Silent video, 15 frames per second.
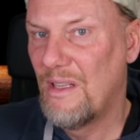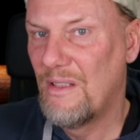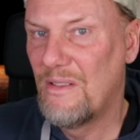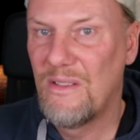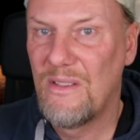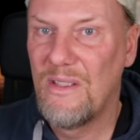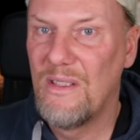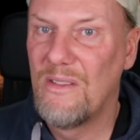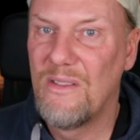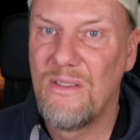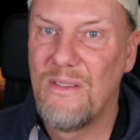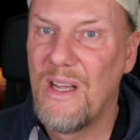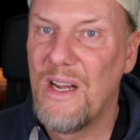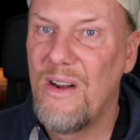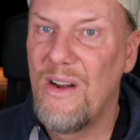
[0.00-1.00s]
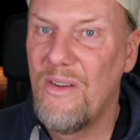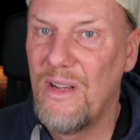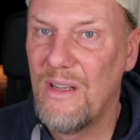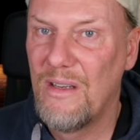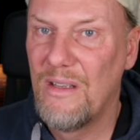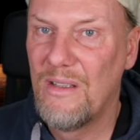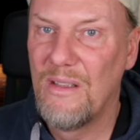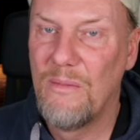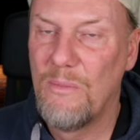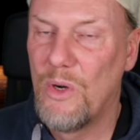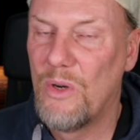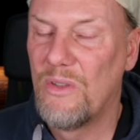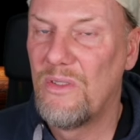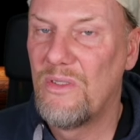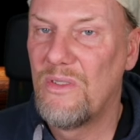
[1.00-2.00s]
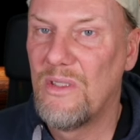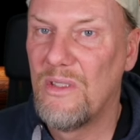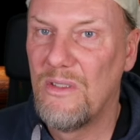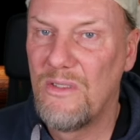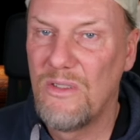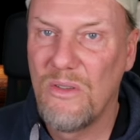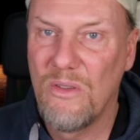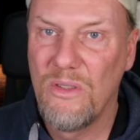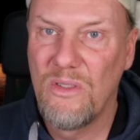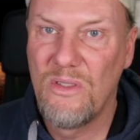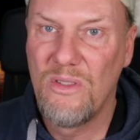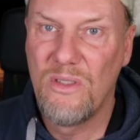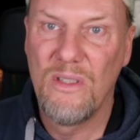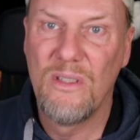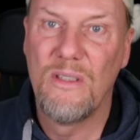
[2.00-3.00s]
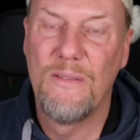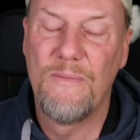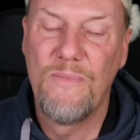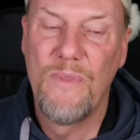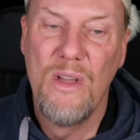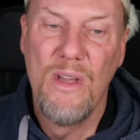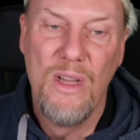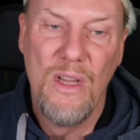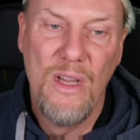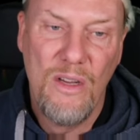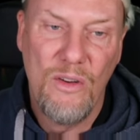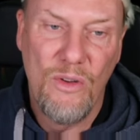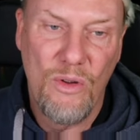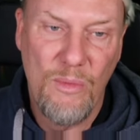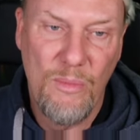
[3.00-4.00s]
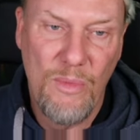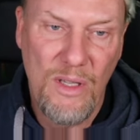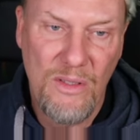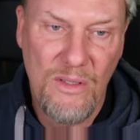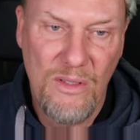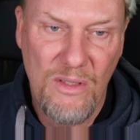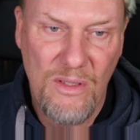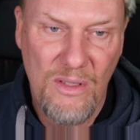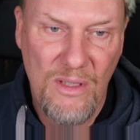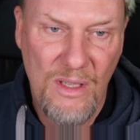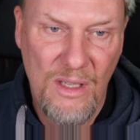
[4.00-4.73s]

it's there in amongst Scott's documents.